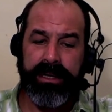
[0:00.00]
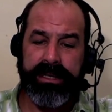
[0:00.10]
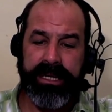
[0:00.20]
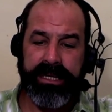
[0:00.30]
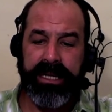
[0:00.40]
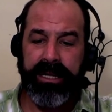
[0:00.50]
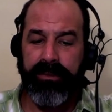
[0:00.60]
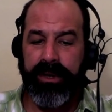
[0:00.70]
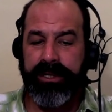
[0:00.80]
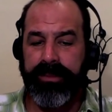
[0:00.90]
16
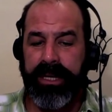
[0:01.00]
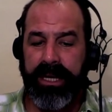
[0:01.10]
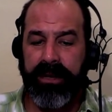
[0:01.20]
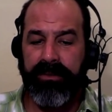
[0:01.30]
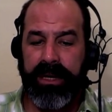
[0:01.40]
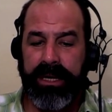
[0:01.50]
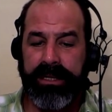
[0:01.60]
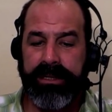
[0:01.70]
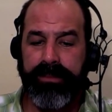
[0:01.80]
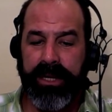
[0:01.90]
of which will be
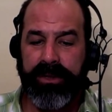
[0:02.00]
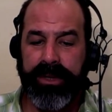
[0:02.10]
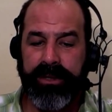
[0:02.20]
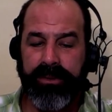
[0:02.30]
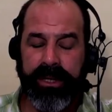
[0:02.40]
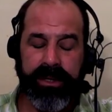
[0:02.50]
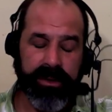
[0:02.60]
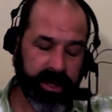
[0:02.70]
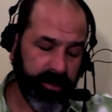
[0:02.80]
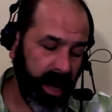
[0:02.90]
EVs by 2022.
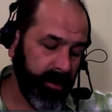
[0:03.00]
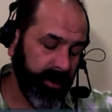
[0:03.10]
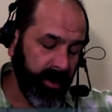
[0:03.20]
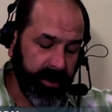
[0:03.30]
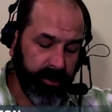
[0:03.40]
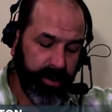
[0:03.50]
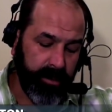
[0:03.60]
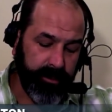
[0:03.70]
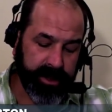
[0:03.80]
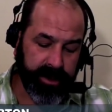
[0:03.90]
So you're probably right. They're
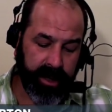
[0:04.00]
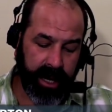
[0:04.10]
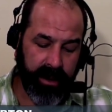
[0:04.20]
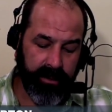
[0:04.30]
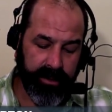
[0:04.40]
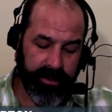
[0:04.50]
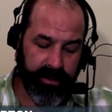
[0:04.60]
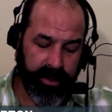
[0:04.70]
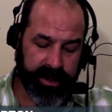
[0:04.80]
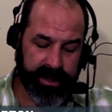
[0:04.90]
probably starting out with
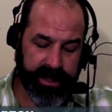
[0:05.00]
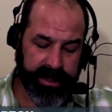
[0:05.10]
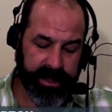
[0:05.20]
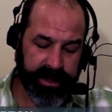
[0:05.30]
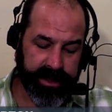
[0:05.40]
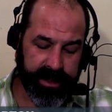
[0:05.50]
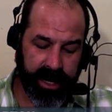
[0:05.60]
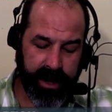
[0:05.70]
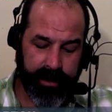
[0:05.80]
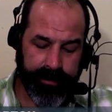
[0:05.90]
with assistance.
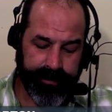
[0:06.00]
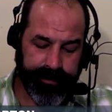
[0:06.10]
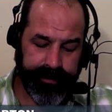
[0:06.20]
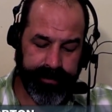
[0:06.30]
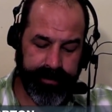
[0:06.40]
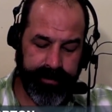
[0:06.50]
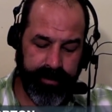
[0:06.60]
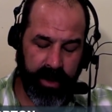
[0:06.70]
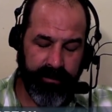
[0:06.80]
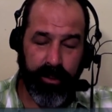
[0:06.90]
Um,
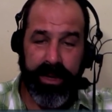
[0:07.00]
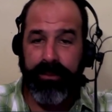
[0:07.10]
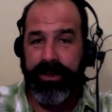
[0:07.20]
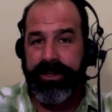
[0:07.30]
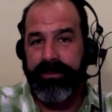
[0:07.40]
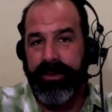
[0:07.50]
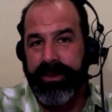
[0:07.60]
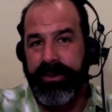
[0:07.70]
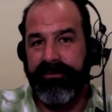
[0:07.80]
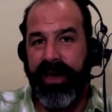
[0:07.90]
for me, what's
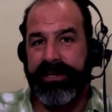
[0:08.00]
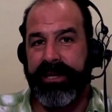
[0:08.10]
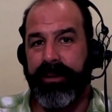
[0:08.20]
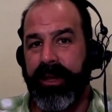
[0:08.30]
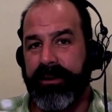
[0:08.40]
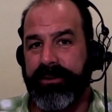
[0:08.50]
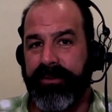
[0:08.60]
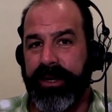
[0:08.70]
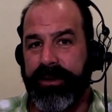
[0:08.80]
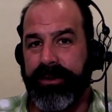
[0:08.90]
what's always fascinating about electric
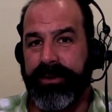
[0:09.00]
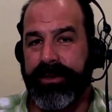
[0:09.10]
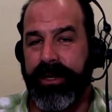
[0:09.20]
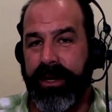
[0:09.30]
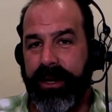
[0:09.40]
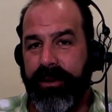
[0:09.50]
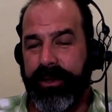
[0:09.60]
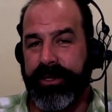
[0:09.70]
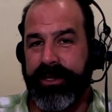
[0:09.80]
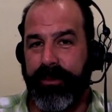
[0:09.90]
vehicles,
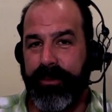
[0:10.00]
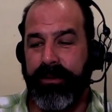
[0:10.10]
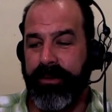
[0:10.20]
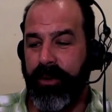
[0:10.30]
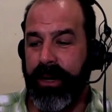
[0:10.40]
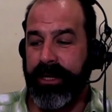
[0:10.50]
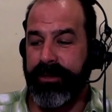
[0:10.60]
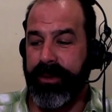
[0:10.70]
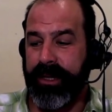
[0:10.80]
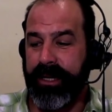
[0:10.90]
which is something you know
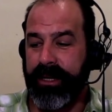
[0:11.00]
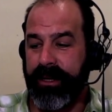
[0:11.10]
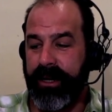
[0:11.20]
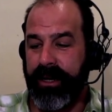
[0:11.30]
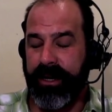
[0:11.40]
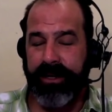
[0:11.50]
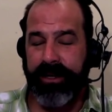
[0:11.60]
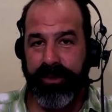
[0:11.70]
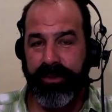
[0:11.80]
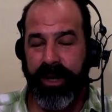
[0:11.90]
intimately because uh,
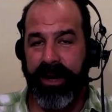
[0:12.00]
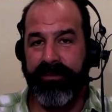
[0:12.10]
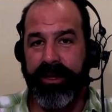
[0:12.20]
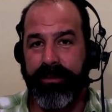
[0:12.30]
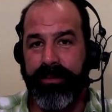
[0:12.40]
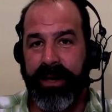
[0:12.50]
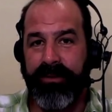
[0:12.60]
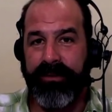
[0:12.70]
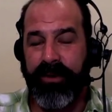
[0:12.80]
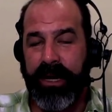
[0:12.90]
you've been driving them
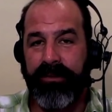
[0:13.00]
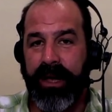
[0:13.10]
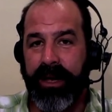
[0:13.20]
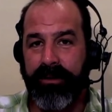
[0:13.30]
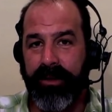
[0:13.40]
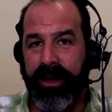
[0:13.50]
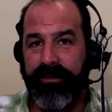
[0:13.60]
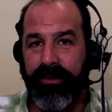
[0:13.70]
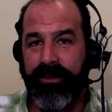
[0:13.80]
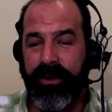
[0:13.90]
every freaking day of your
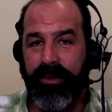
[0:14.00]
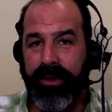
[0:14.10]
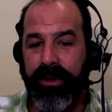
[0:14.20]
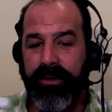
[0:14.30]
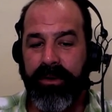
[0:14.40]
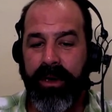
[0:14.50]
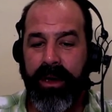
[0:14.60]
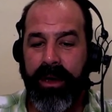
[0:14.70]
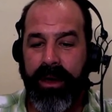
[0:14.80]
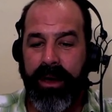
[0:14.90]
life for several years,
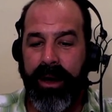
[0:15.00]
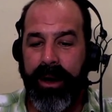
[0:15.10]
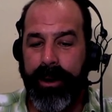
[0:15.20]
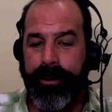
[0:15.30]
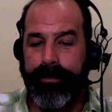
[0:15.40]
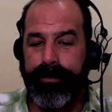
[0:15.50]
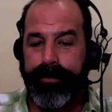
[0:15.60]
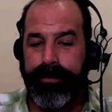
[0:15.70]
um,